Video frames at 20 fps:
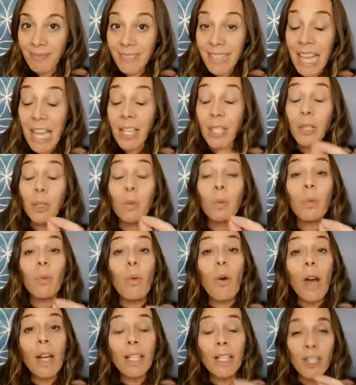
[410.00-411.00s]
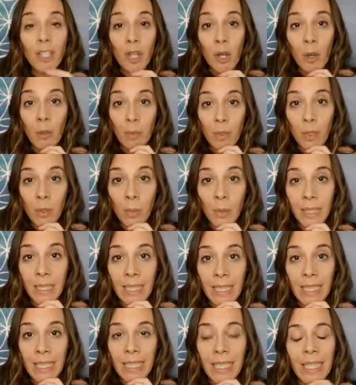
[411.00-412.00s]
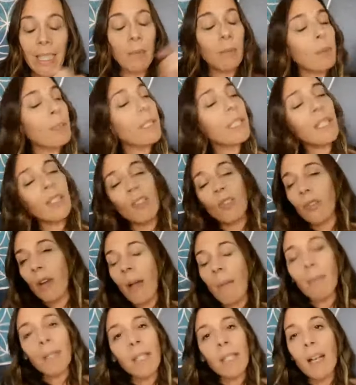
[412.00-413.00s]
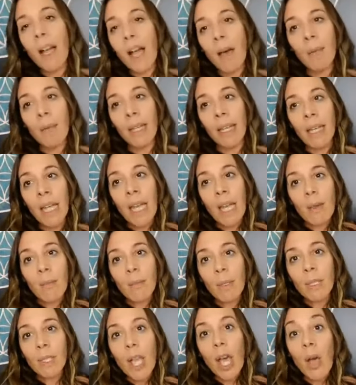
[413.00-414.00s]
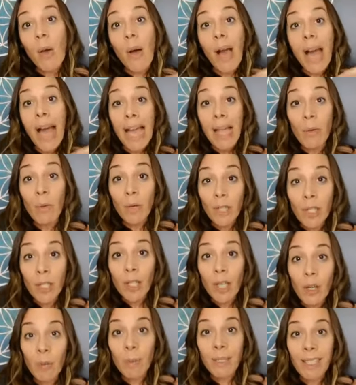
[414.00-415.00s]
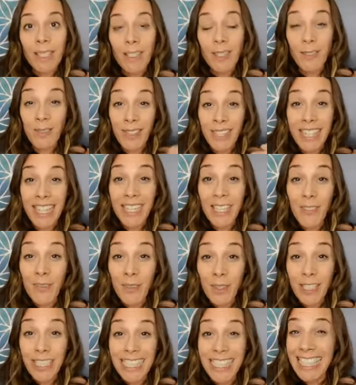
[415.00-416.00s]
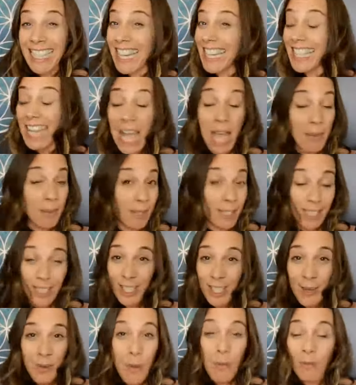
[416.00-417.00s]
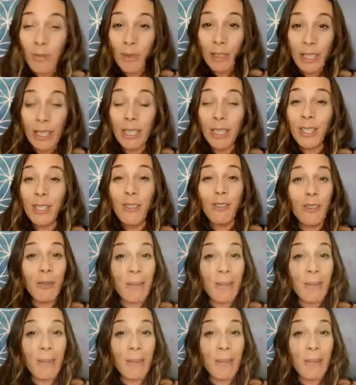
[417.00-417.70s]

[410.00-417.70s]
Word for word: how do you want to show up in 2019? Please drop me a comment below. I want to know because over the next 14 days, I'm going to show up for you, for